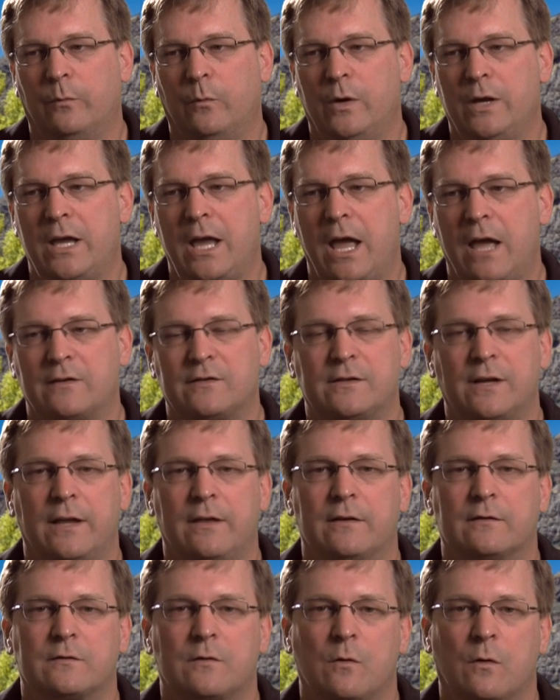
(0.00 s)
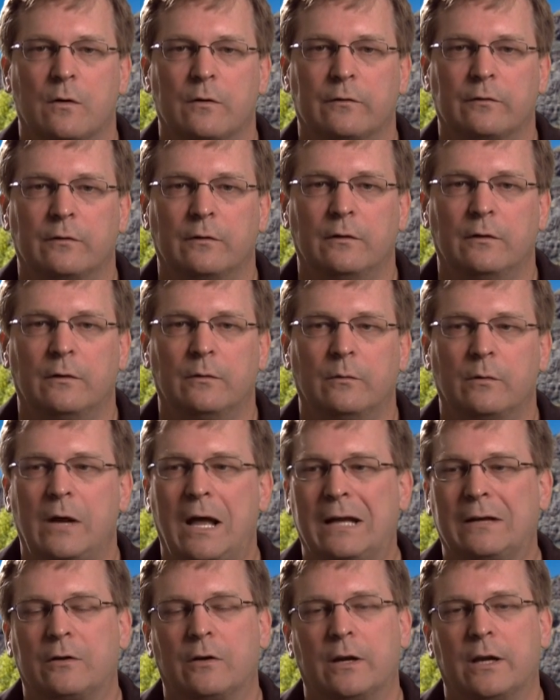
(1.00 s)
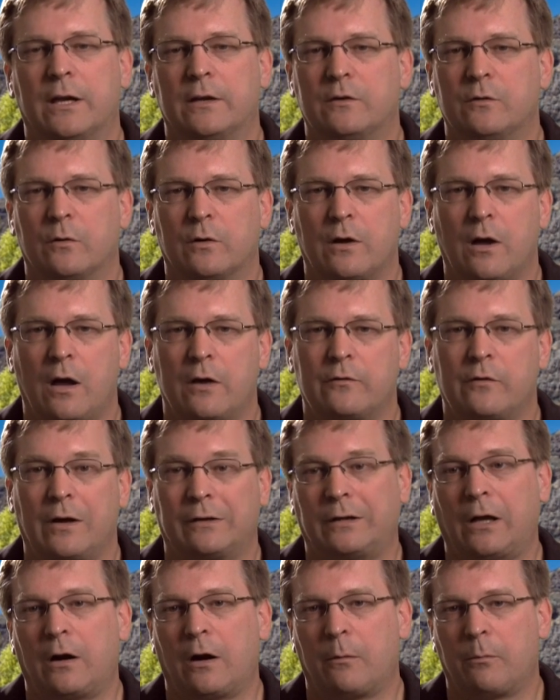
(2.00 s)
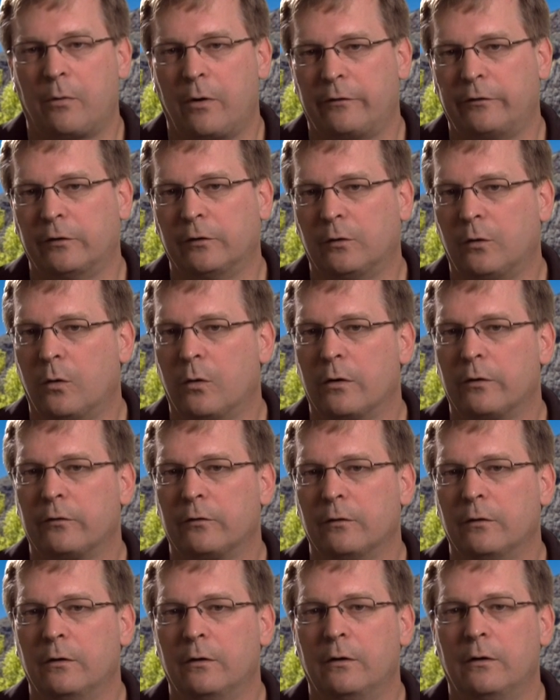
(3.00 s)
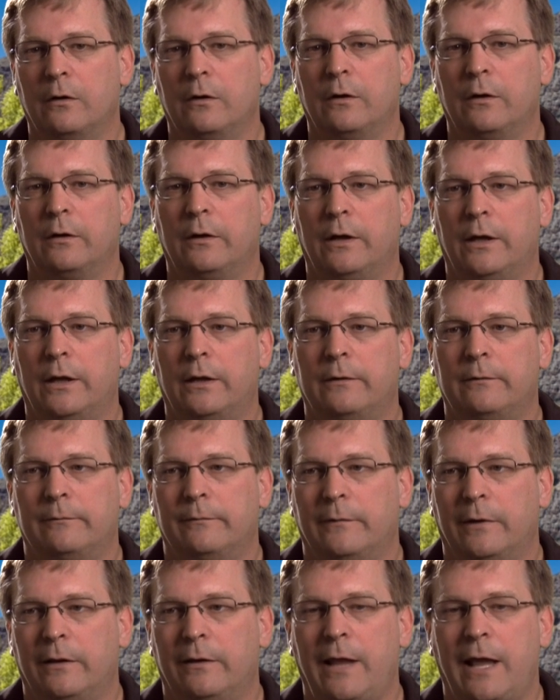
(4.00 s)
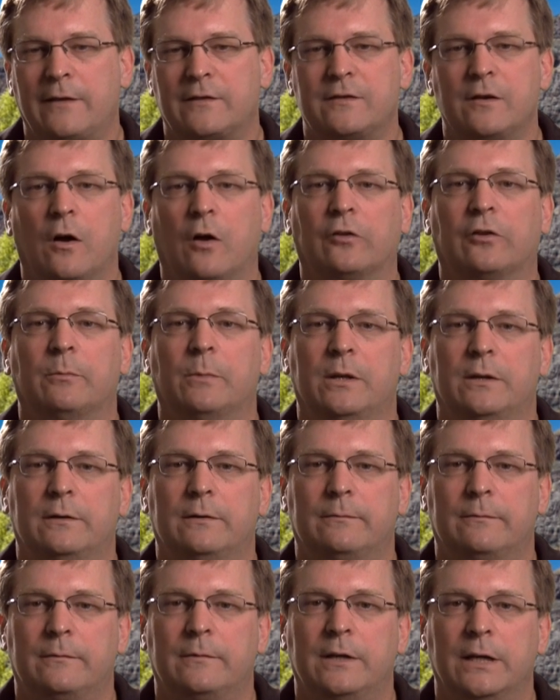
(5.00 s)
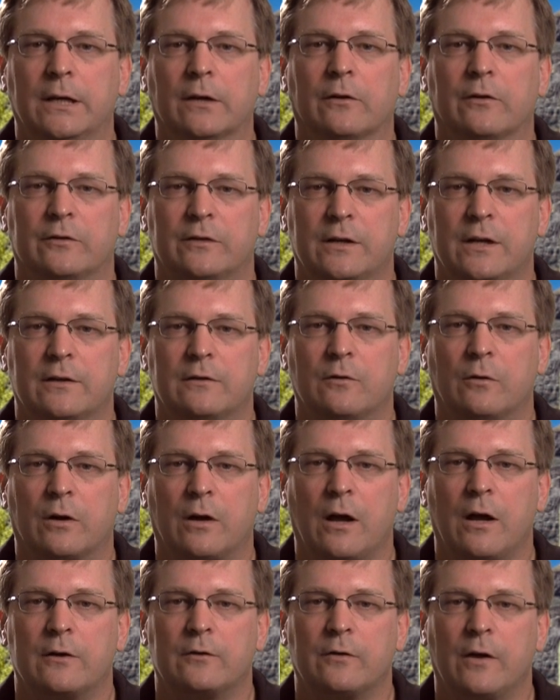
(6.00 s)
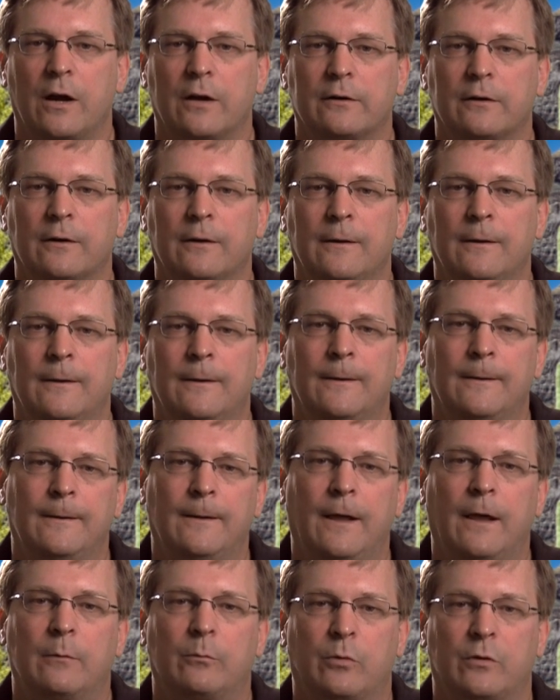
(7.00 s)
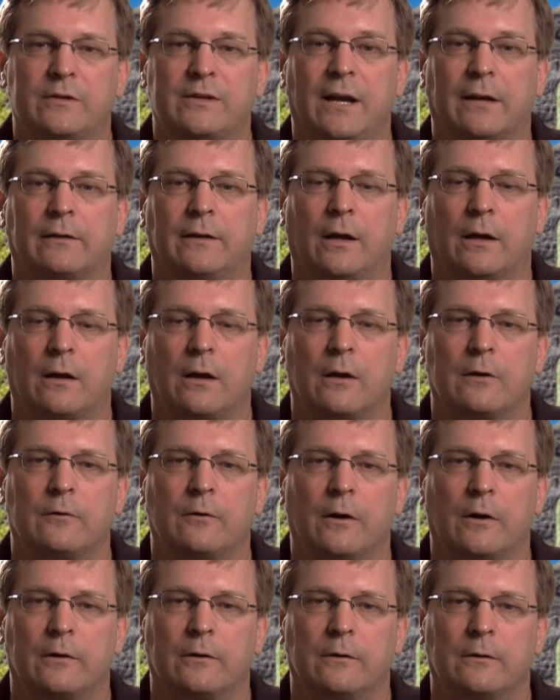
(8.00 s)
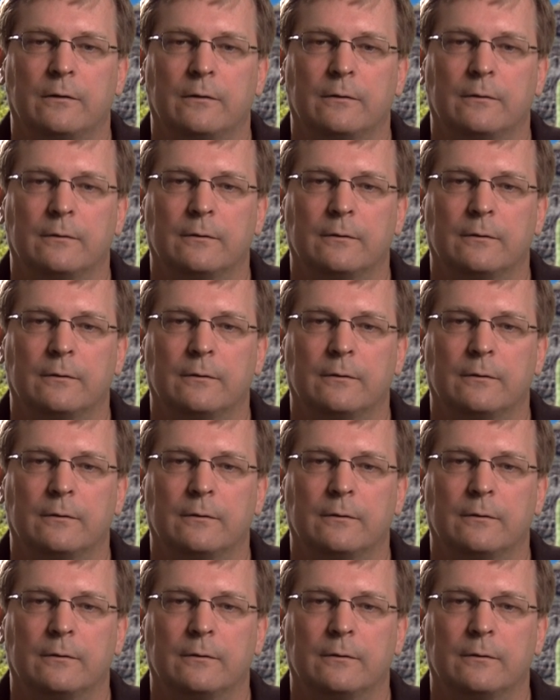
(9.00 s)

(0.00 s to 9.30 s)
we can't stay this course. We're not going to get to a contract on our present course, and and that's the ultimate deal, is to get to a contract and protect that contract.